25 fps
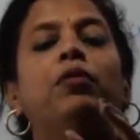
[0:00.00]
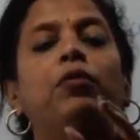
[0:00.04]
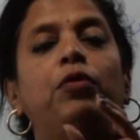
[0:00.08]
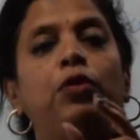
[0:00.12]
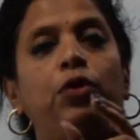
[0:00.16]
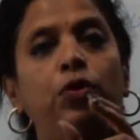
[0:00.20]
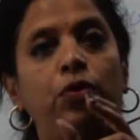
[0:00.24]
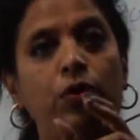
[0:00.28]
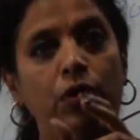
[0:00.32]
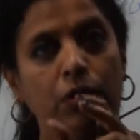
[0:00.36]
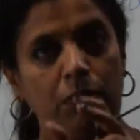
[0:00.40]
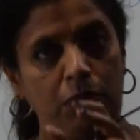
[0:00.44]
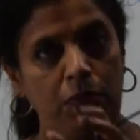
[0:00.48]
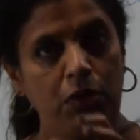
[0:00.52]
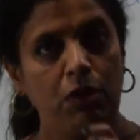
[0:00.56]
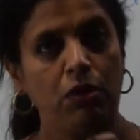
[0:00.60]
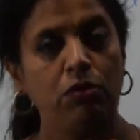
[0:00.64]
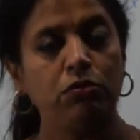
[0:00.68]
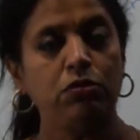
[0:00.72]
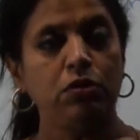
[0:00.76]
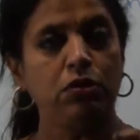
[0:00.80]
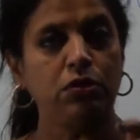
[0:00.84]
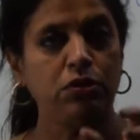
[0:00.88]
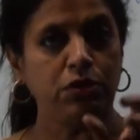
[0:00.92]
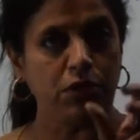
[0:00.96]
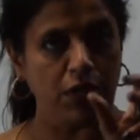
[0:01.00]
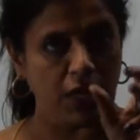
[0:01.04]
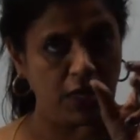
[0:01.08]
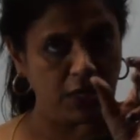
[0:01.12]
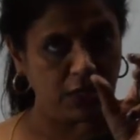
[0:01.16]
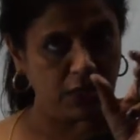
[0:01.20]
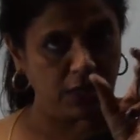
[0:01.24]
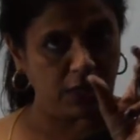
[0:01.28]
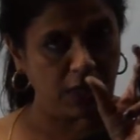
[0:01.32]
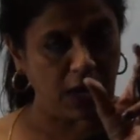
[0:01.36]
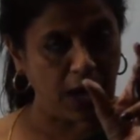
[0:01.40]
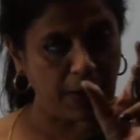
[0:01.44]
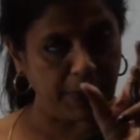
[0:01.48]
During meiosis, take
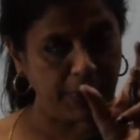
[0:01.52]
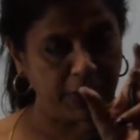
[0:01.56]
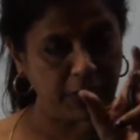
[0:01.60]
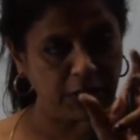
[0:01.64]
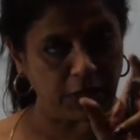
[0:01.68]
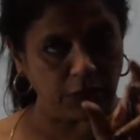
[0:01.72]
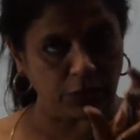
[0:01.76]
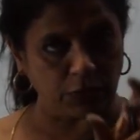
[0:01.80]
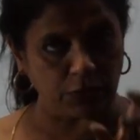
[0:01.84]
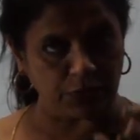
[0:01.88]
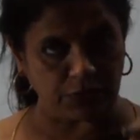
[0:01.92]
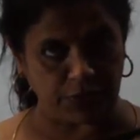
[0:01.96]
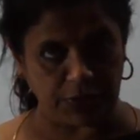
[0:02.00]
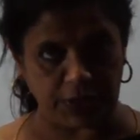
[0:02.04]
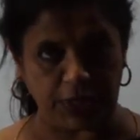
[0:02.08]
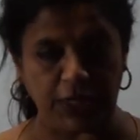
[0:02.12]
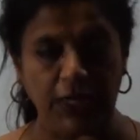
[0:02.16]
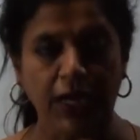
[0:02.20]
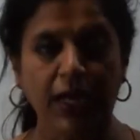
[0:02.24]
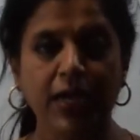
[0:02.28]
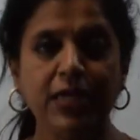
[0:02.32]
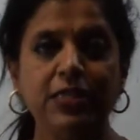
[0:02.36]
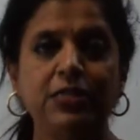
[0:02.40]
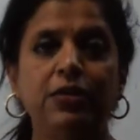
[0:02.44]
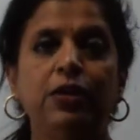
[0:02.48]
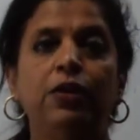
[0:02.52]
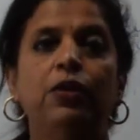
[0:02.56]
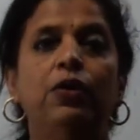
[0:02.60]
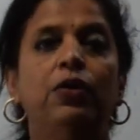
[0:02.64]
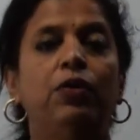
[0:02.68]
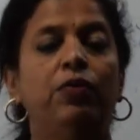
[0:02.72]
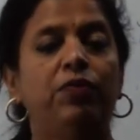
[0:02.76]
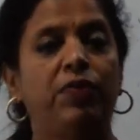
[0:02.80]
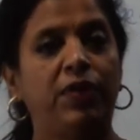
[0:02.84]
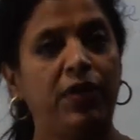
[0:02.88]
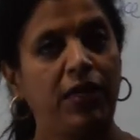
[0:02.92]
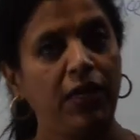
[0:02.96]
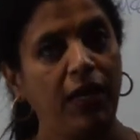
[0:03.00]
the gametes have to fertilize.
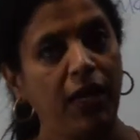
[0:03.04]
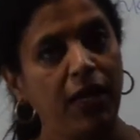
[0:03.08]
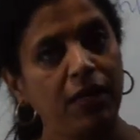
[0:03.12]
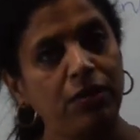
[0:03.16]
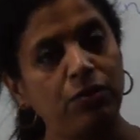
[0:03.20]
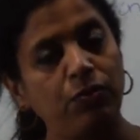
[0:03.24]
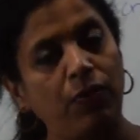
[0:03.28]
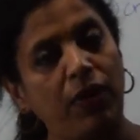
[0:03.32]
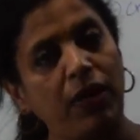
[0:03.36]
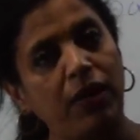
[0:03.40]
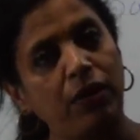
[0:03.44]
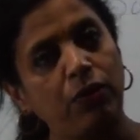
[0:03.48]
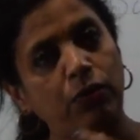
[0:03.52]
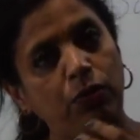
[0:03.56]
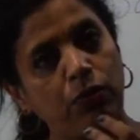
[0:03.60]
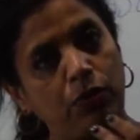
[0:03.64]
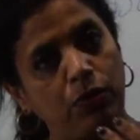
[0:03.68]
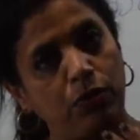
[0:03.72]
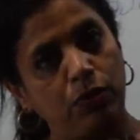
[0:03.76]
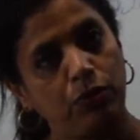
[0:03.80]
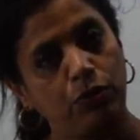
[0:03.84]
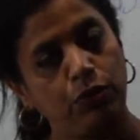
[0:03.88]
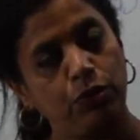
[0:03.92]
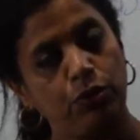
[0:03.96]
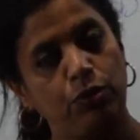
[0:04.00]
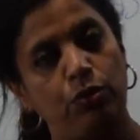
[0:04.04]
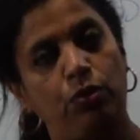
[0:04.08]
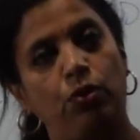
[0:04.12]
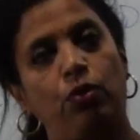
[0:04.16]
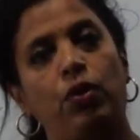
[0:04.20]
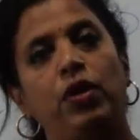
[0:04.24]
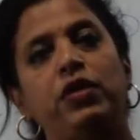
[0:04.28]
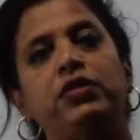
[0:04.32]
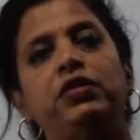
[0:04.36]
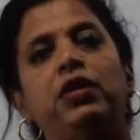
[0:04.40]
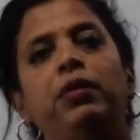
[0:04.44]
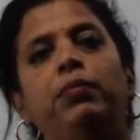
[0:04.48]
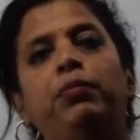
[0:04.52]
Fertilized one should grow
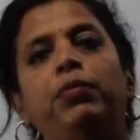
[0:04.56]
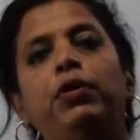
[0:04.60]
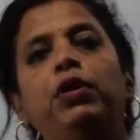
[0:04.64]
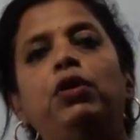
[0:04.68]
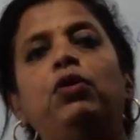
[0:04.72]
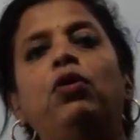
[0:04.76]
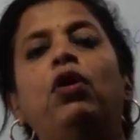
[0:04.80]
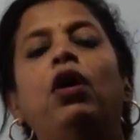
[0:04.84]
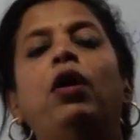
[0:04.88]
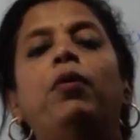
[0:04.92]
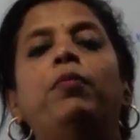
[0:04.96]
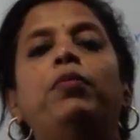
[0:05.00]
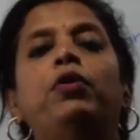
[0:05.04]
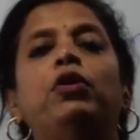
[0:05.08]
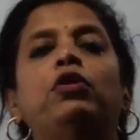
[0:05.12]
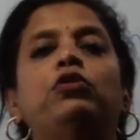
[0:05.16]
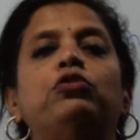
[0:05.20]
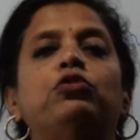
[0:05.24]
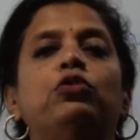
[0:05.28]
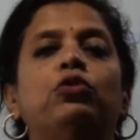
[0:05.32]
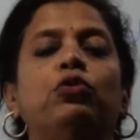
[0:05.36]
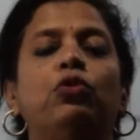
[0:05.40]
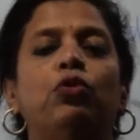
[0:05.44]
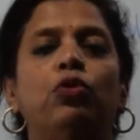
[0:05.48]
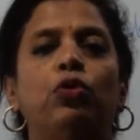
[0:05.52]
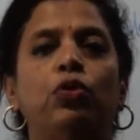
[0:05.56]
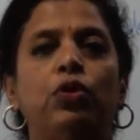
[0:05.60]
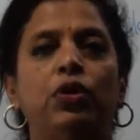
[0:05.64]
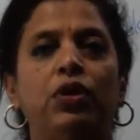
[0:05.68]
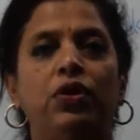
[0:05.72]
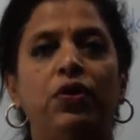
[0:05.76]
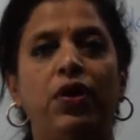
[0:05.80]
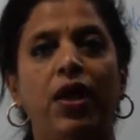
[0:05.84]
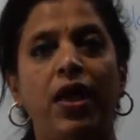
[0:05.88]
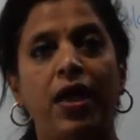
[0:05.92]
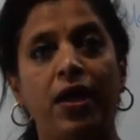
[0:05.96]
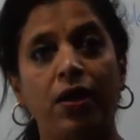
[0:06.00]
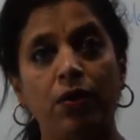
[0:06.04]
as embryo, embryo should grow as
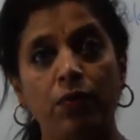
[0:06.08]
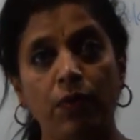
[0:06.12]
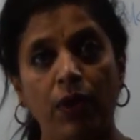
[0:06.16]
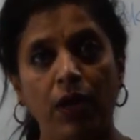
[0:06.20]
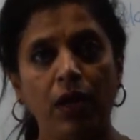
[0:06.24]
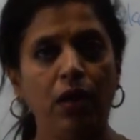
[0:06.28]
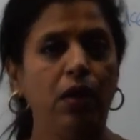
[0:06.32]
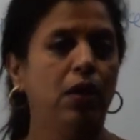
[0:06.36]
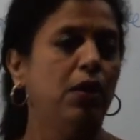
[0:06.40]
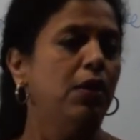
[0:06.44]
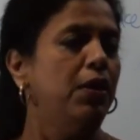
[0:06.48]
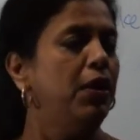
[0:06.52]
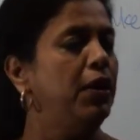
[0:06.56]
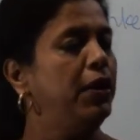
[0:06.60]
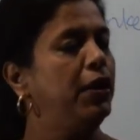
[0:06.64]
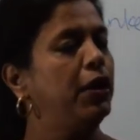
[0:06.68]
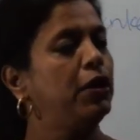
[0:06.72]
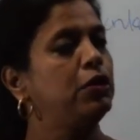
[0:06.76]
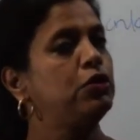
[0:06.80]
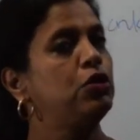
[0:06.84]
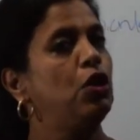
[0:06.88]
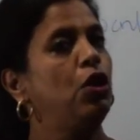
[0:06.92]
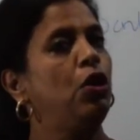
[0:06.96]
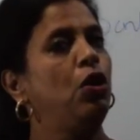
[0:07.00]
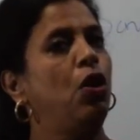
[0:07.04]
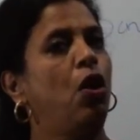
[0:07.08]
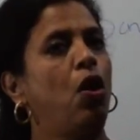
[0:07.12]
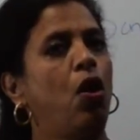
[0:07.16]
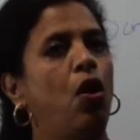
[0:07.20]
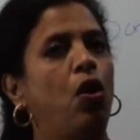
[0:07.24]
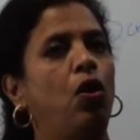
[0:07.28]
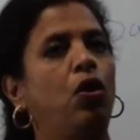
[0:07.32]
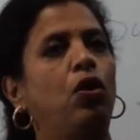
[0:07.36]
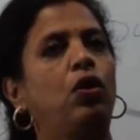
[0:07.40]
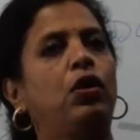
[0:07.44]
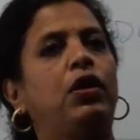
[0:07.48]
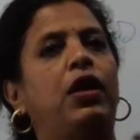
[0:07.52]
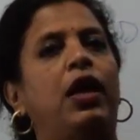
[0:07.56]
a young one. It takes a
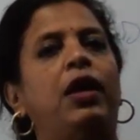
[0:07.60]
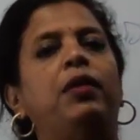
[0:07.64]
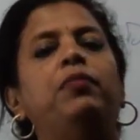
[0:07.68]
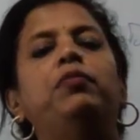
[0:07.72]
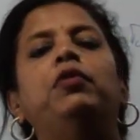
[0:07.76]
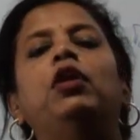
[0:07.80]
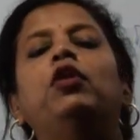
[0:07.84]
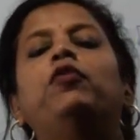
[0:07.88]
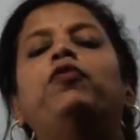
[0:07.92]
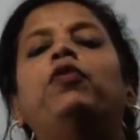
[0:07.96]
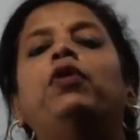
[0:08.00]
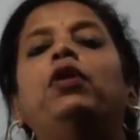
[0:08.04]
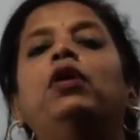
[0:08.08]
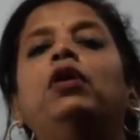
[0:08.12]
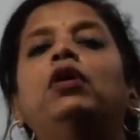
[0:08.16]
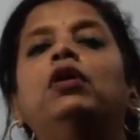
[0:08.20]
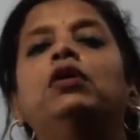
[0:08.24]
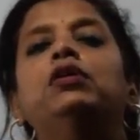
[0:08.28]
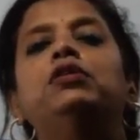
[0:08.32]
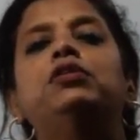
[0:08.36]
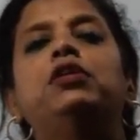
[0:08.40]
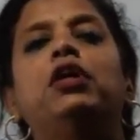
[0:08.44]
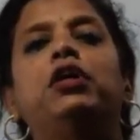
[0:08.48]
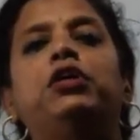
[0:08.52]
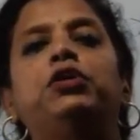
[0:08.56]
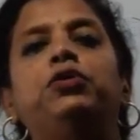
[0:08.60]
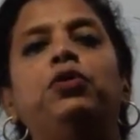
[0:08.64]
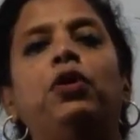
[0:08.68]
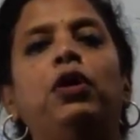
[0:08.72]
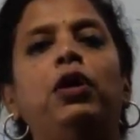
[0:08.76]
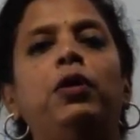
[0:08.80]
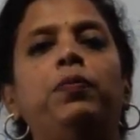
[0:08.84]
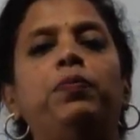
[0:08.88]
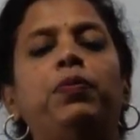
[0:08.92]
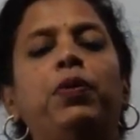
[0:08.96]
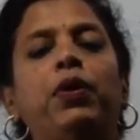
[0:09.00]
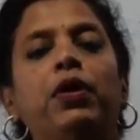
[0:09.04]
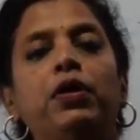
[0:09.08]
long time. Therefore, sexual
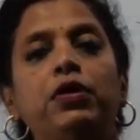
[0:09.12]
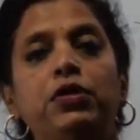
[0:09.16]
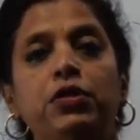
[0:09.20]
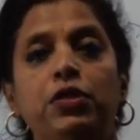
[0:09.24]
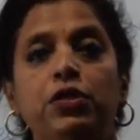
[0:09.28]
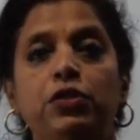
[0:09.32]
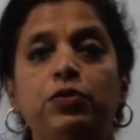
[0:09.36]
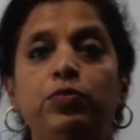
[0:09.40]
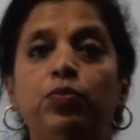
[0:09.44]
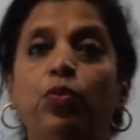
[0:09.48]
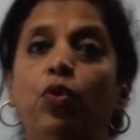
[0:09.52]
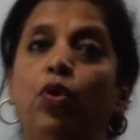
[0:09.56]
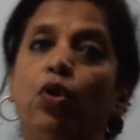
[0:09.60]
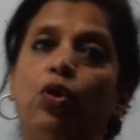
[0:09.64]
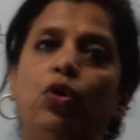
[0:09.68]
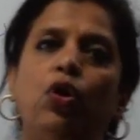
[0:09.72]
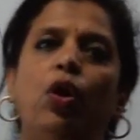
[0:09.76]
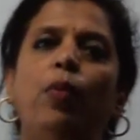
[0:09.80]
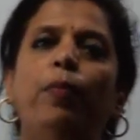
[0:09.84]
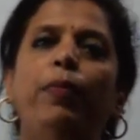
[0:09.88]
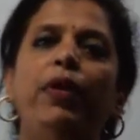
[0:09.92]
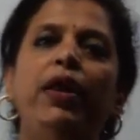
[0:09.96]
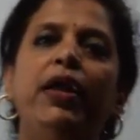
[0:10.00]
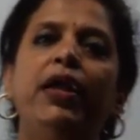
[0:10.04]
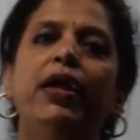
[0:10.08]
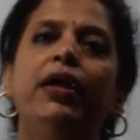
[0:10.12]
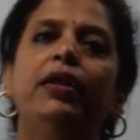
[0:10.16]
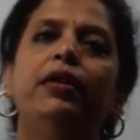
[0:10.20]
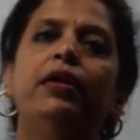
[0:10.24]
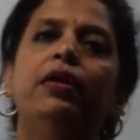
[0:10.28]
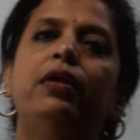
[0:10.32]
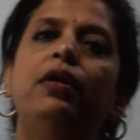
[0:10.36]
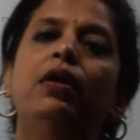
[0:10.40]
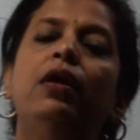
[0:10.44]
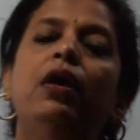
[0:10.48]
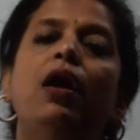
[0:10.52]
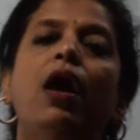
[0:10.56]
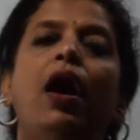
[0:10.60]
reproduction is more
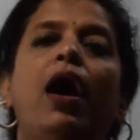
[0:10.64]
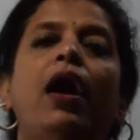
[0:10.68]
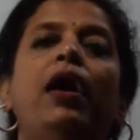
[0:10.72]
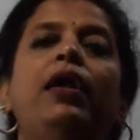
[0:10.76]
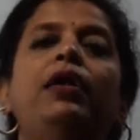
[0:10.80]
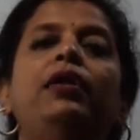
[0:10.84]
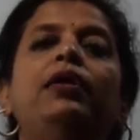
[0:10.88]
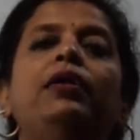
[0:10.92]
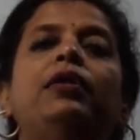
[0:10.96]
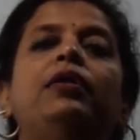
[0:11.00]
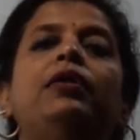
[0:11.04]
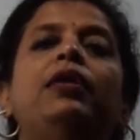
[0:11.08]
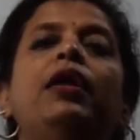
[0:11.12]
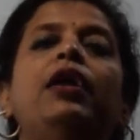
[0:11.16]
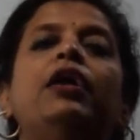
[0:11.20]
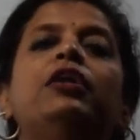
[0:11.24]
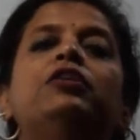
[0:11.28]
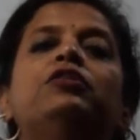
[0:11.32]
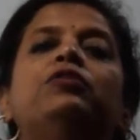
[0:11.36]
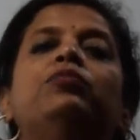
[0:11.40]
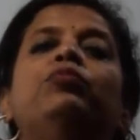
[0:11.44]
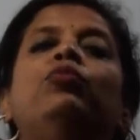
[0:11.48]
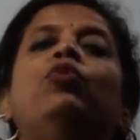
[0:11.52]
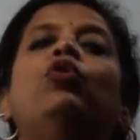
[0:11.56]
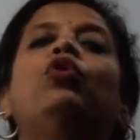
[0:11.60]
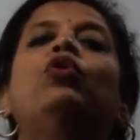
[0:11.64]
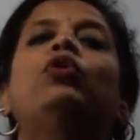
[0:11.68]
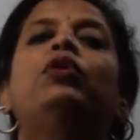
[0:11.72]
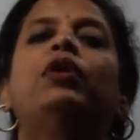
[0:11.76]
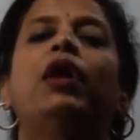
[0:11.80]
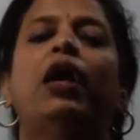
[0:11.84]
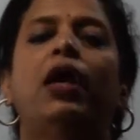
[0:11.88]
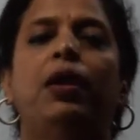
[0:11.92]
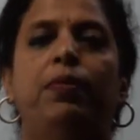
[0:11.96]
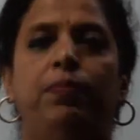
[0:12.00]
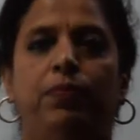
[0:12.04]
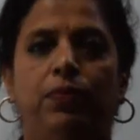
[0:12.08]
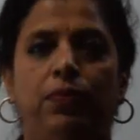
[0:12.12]
complicated and it takes more
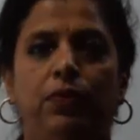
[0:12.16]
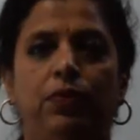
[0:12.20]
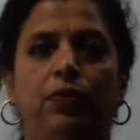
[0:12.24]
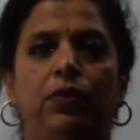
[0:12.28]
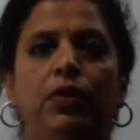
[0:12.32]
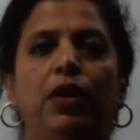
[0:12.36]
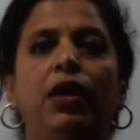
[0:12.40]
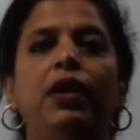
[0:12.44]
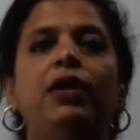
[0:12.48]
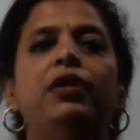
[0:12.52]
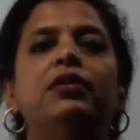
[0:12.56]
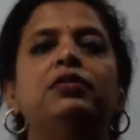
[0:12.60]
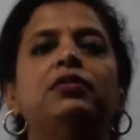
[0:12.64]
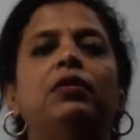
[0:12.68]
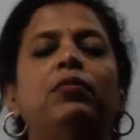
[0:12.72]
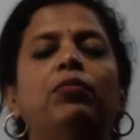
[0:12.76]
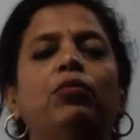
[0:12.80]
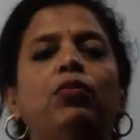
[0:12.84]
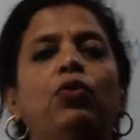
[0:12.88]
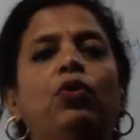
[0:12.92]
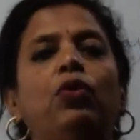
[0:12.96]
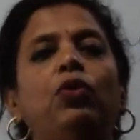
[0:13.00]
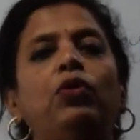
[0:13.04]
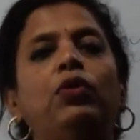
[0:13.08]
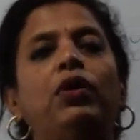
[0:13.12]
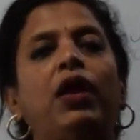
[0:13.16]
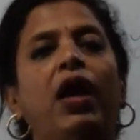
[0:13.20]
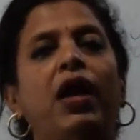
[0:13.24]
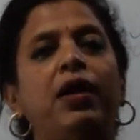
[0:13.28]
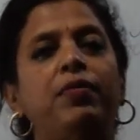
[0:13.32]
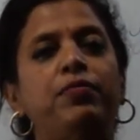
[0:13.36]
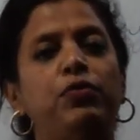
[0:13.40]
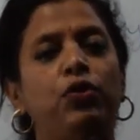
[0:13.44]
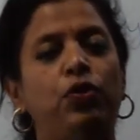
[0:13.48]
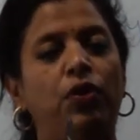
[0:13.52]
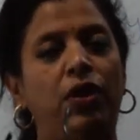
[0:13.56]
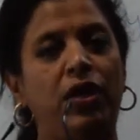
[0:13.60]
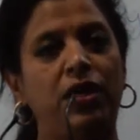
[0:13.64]
time. It is a more
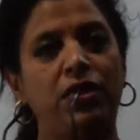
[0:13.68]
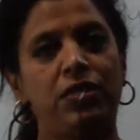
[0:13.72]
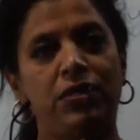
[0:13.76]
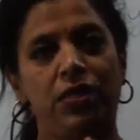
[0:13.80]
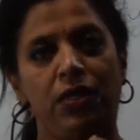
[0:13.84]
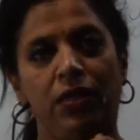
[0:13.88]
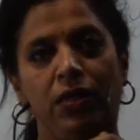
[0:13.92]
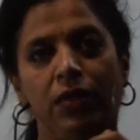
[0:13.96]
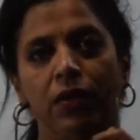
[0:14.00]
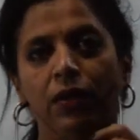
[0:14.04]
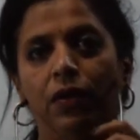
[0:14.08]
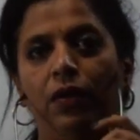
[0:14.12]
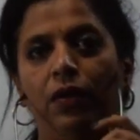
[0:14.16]
time duration.